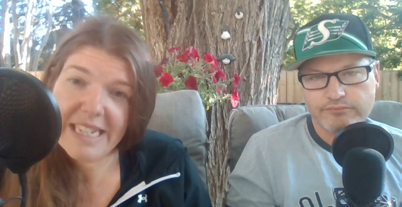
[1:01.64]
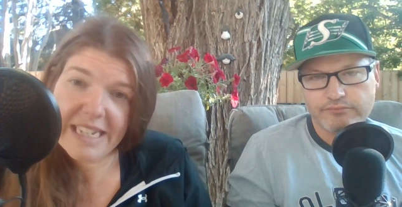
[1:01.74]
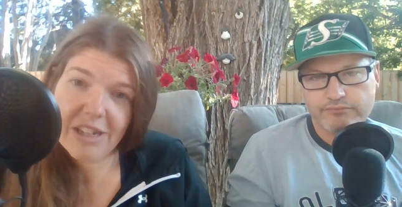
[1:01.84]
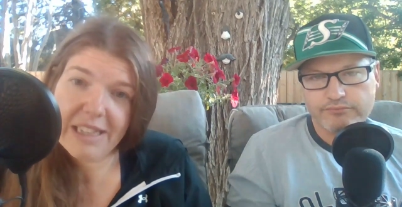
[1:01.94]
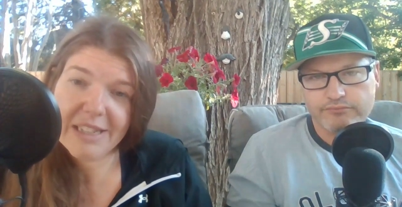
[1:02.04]
Speaker 1: we
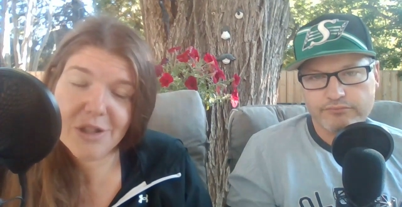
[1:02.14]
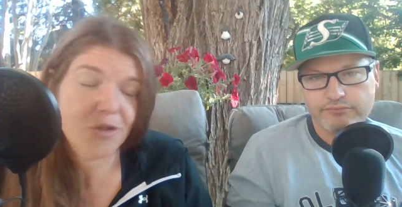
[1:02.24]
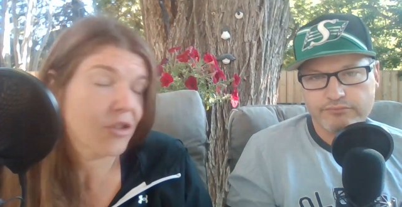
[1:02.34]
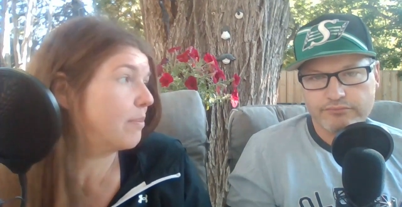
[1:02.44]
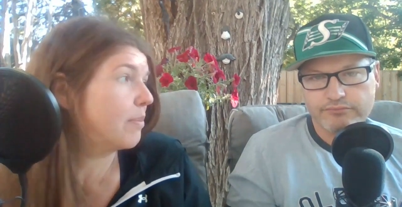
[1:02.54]
did on this
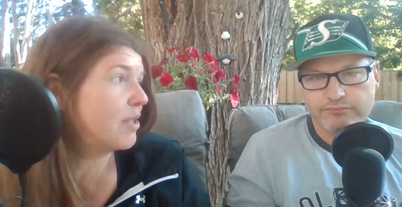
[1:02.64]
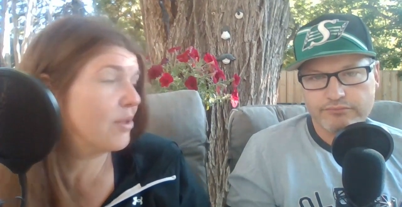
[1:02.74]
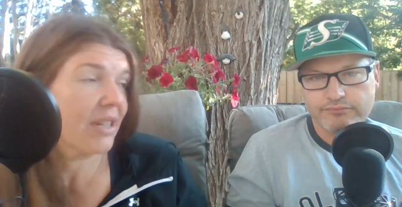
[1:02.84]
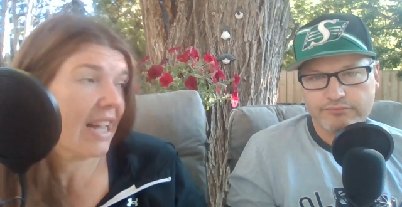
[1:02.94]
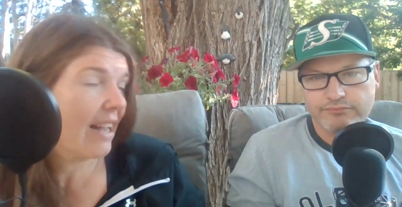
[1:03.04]
trip
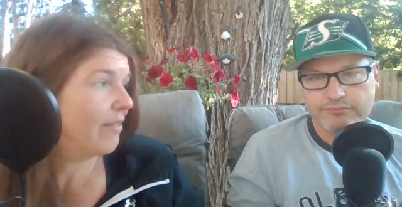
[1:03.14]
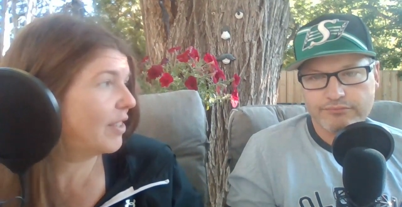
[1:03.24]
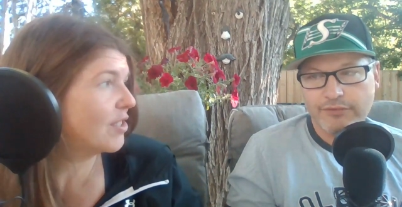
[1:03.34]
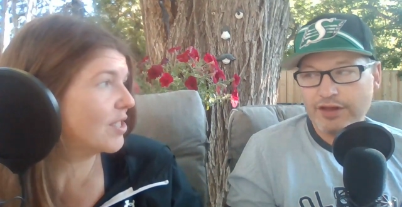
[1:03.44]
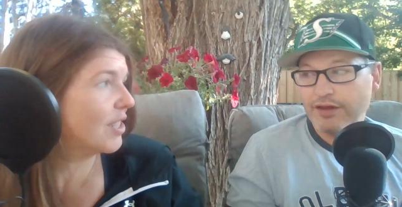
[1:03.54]
2.5
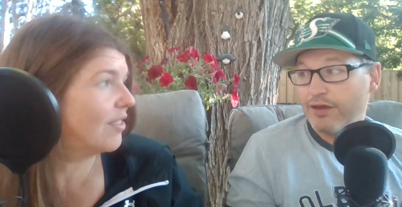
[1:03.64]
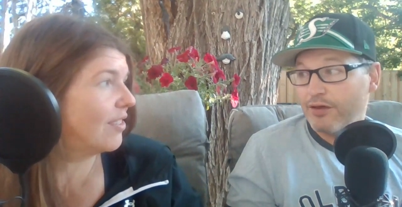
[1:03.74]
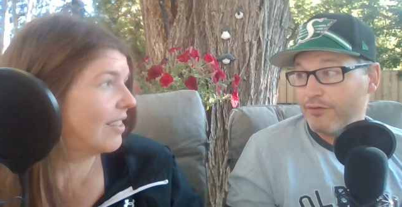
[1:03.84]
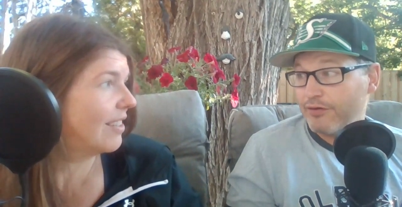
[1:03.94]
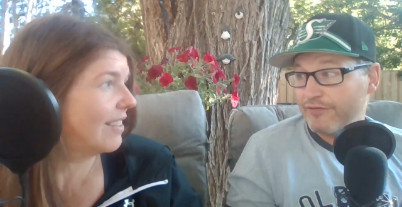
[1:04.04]
years
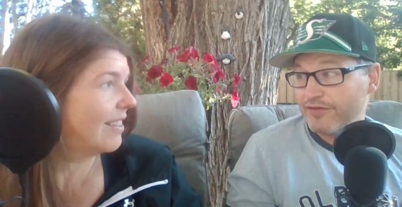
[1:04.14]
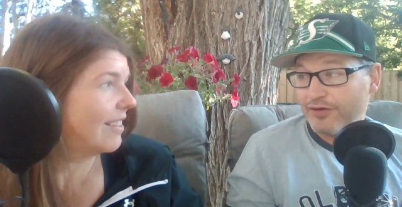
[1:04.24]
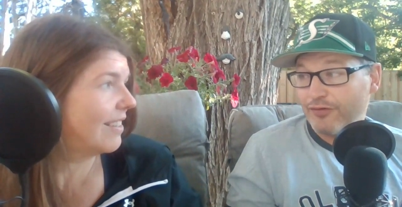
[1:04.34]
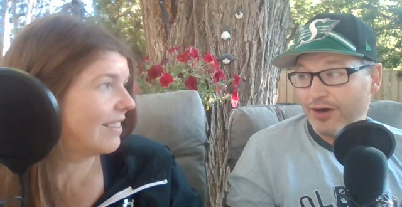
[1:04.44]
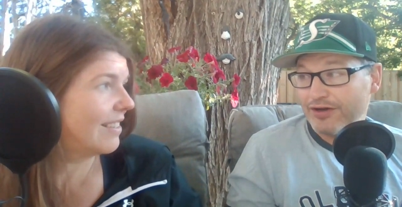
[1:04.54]
ago.
Speaker 2: Well, even
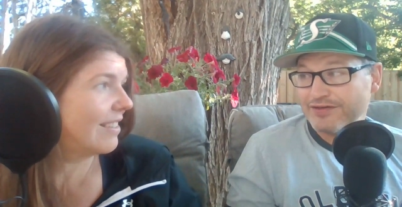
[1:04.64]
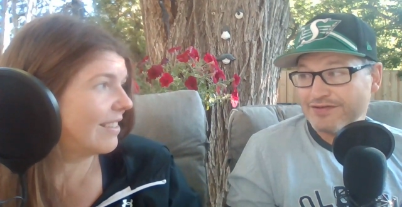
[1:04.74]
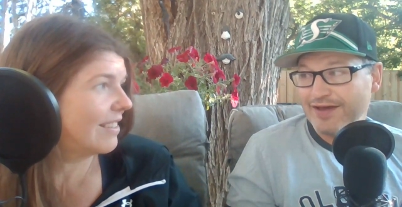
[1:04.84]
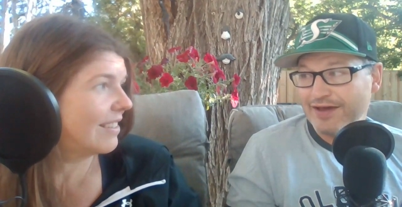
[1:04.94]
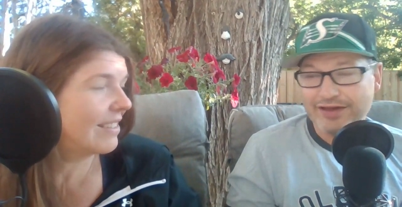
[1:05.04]
the water
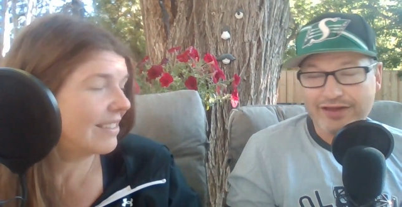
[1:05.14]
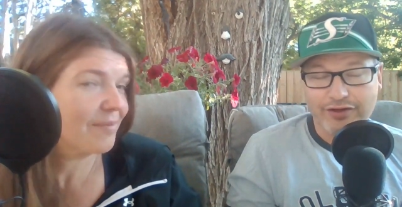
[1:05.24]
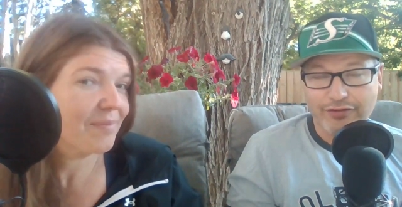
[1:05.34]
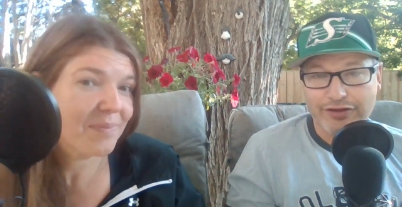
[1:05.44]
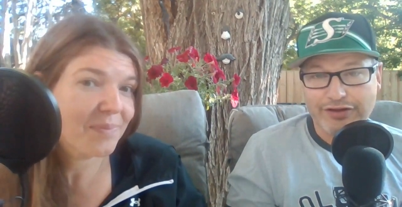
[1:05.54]
sliding,
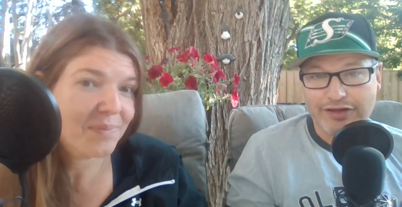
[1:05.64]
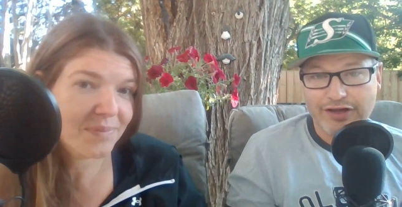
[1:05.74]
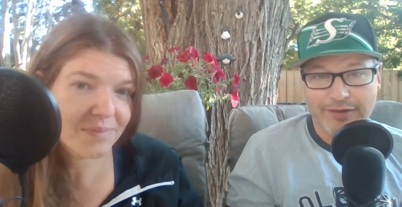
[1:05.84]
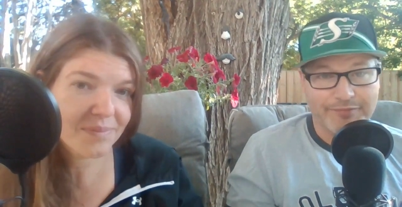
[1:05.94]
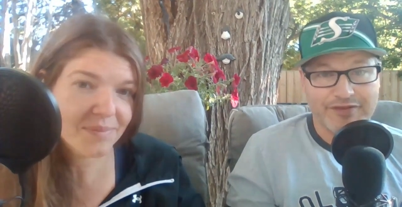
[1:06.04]
going
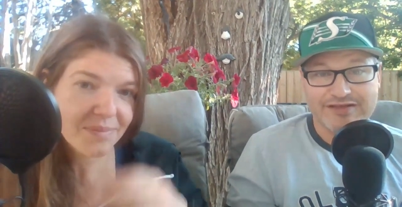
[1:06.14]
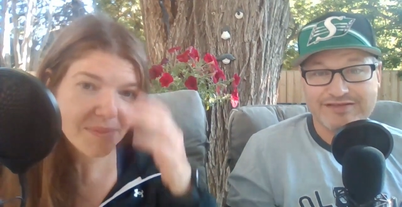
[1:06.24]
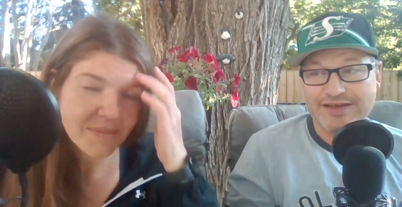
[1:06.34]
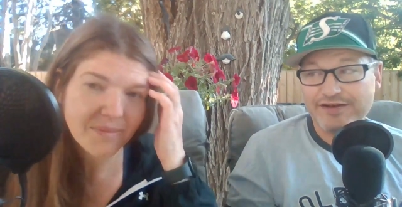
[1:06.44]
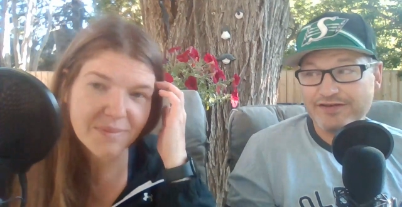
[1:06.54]
up the
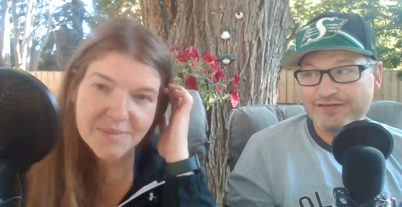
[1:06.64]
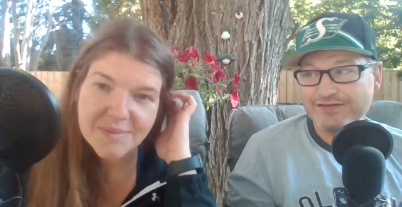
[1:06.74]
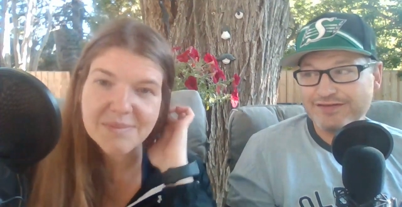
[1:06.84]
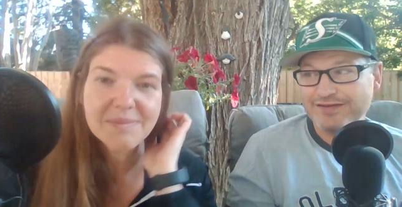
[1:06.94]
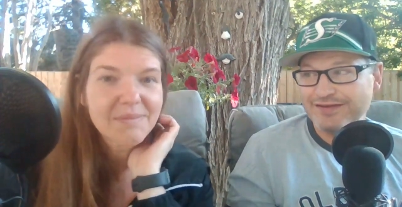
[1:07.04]
stairs
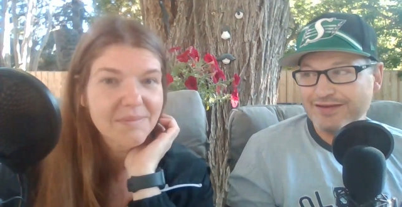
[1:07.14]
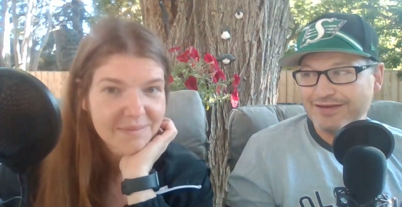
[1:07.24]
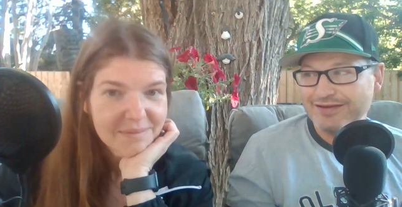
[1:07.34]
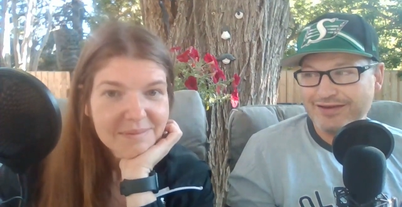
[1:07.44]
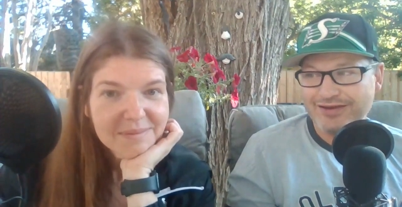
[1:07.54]

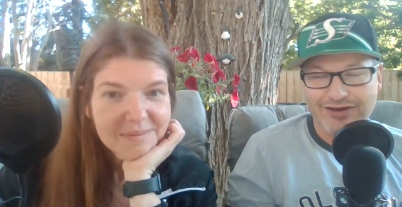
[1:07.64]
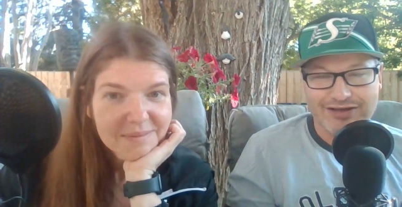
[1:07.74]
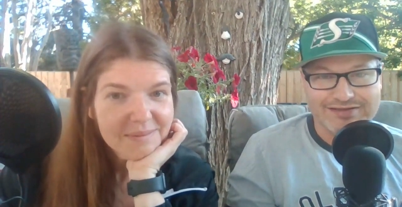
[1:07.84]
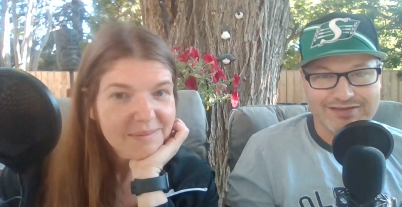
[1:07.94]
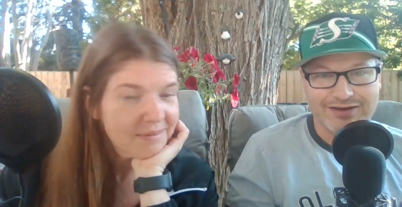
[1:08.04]

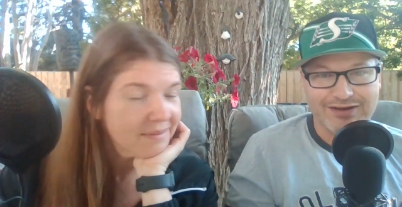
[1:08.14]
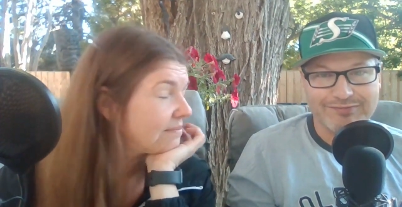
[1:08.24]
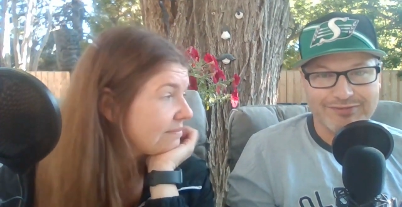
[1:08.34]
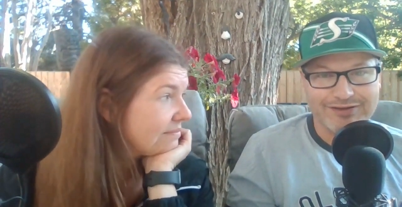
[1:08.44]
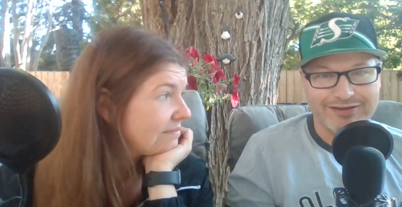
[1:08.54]
nonstop,
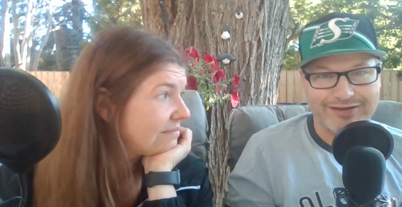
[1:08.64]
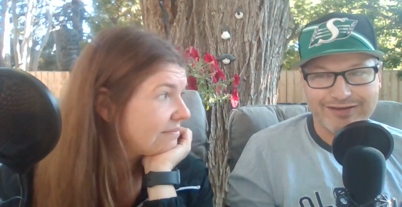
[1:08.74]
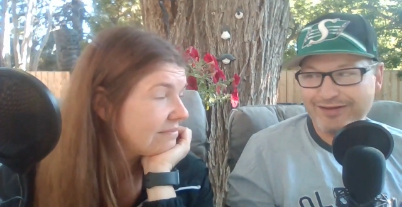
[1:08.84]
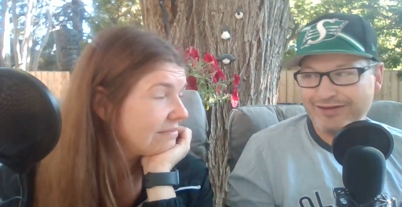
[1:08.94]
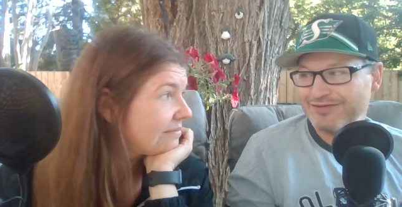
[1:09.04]

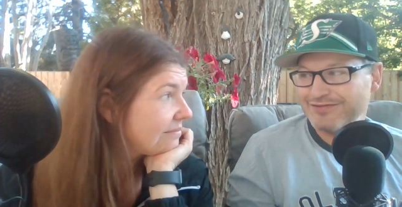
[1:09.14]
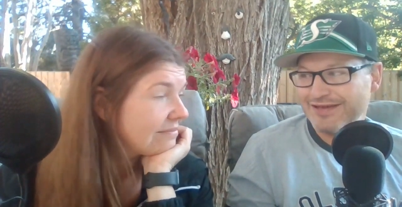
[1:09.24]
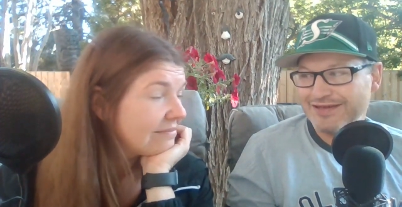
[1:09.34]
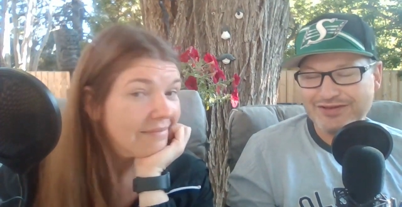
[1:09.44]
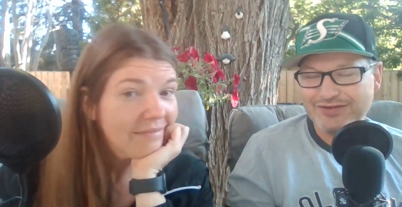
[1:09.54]
like you
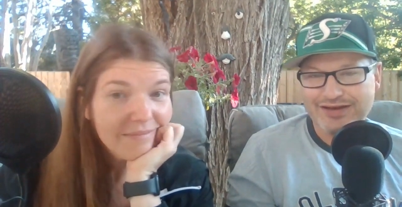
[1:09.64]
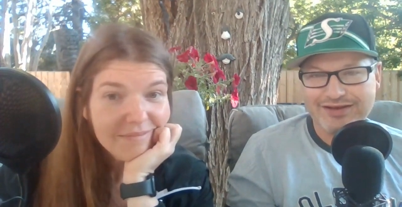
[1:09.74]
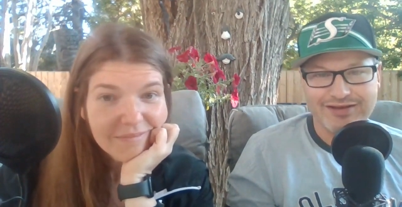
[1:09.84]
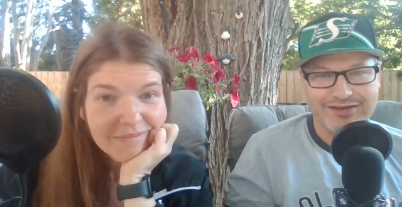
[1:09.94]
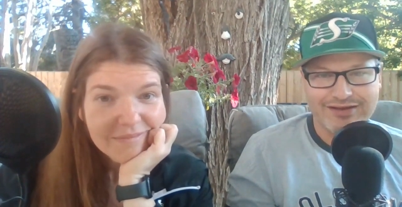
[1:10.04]
said, you had